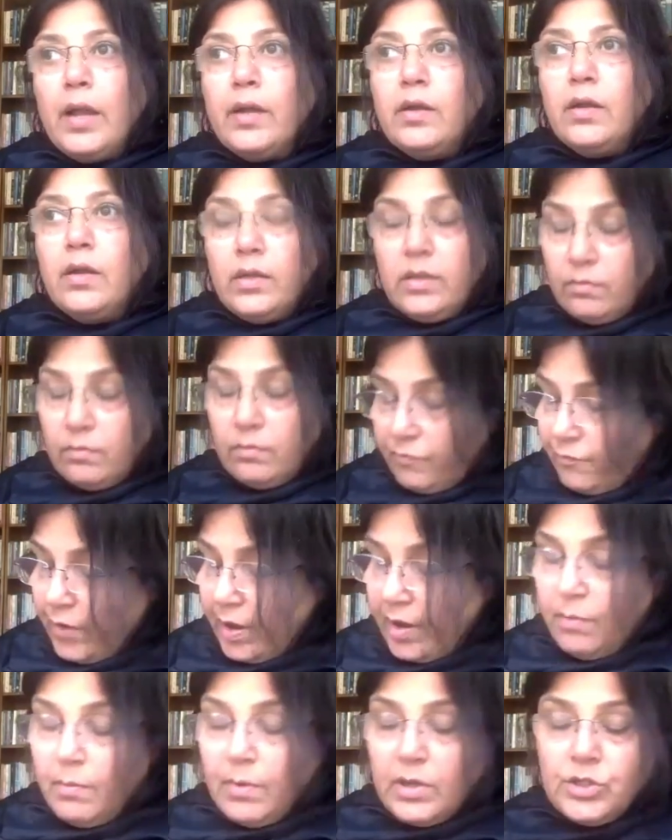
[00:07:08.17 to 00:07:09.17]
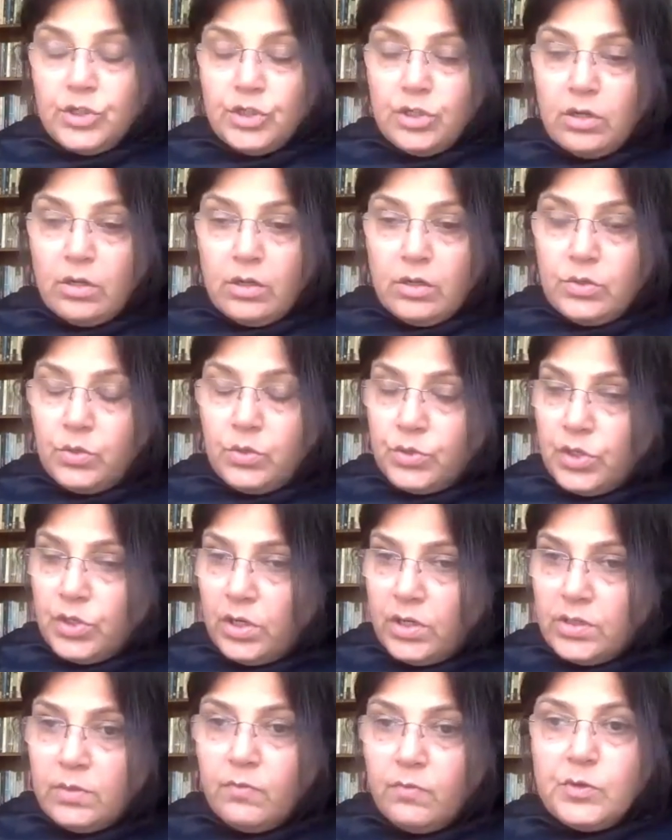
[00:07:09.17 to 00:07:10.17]
But very much
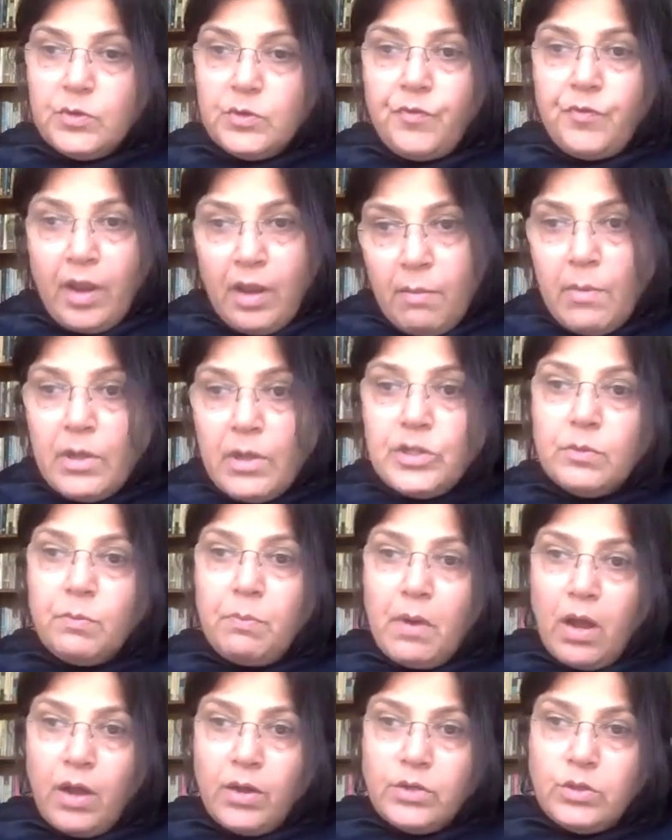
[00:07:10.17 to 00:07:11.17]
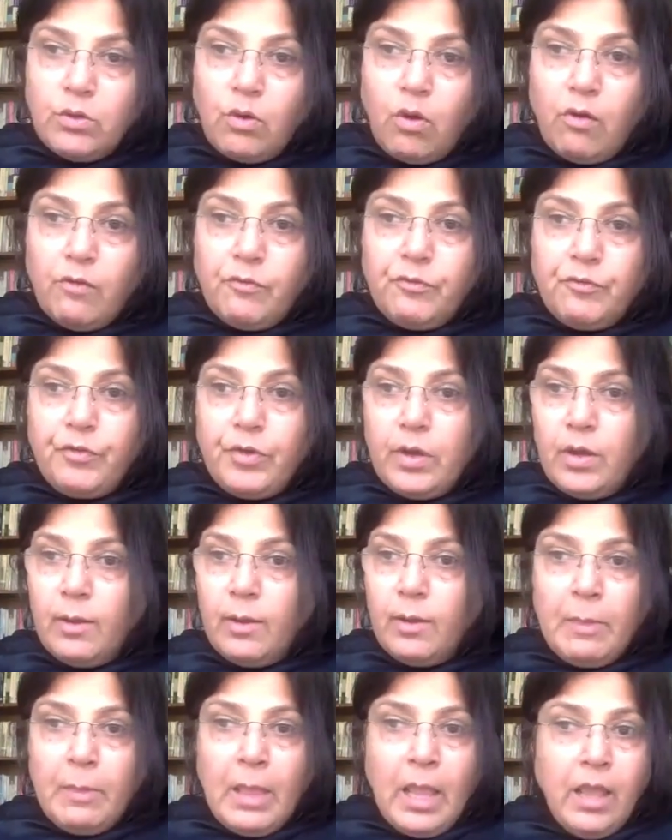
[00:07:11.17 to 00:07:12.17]
socialism was very much a part of,
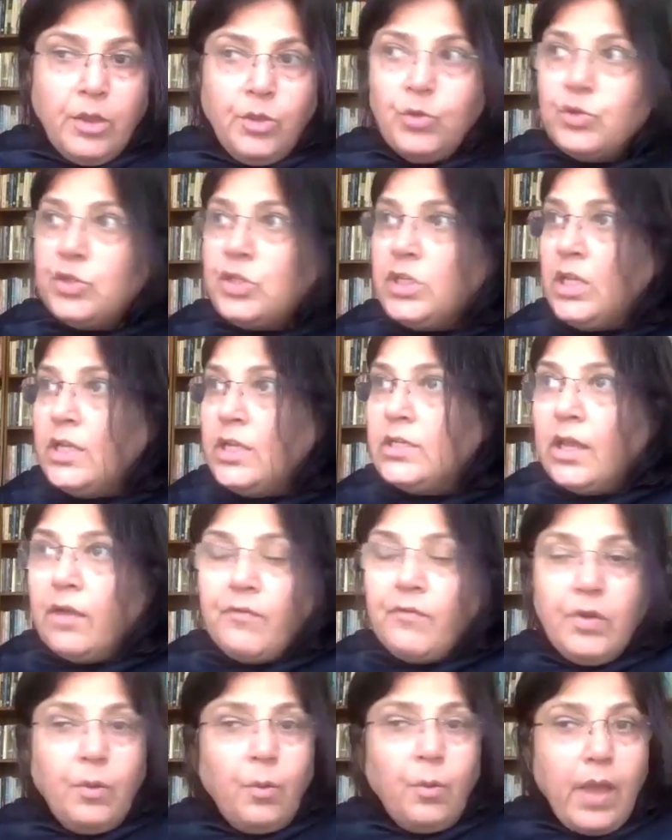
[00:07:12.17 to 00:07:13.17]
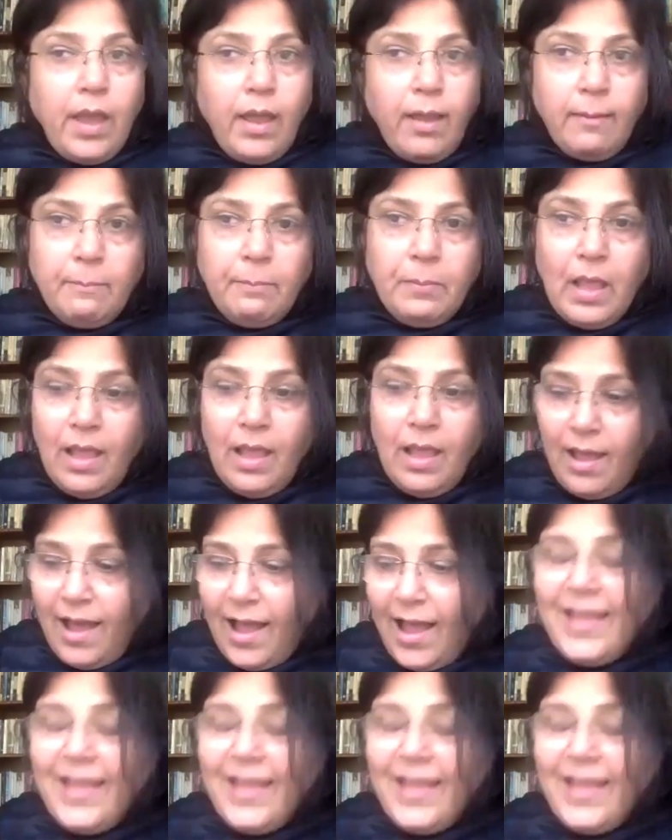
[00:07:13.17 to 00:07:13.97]
you see it everywhere.